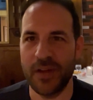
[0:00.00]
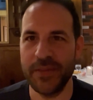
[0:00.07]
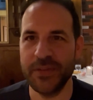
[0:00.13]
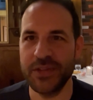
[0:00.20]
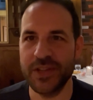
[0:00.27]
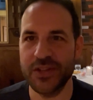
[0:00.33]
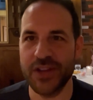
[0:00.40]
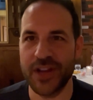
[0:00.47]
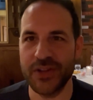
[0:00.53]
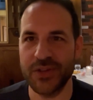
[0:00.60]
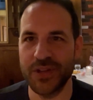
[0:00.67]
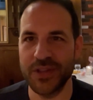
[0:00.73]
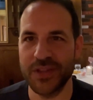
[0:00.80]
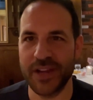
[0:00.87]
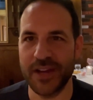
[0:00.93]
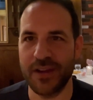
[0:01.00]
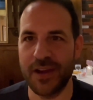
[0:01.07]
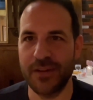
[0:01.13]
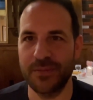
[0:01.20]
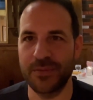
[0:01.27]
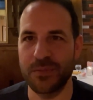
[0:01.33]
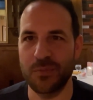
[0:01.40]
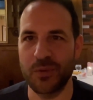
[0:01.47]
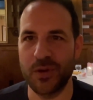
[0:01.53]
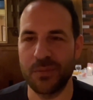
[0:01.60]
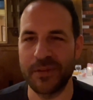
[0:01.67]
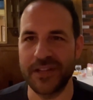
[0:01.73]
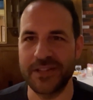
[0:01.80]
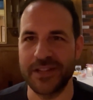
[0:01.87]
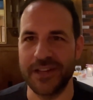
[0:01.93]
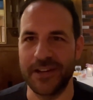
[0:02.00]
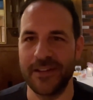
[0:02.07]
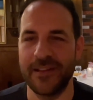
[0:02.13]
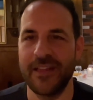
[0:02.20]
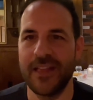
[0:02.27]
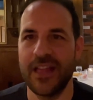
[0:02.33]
the suggestions I got from Wilmington,